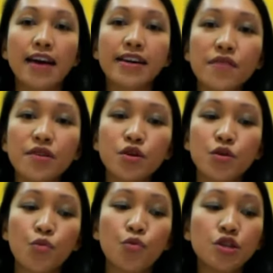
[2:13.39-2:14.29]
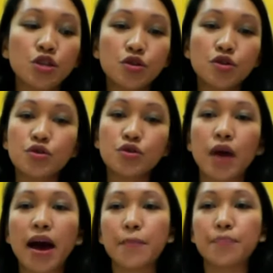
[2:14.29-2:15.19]
Gavin, would you
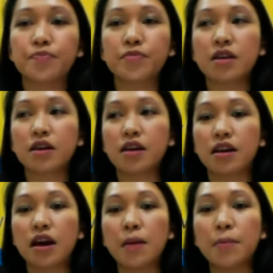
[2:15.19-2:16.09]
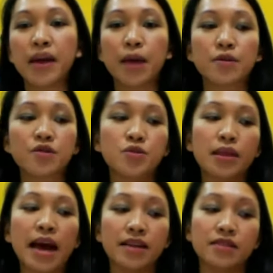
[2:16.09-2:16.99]
be able to
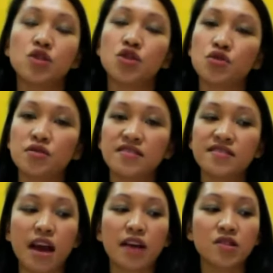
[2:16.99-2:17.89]
enlighten students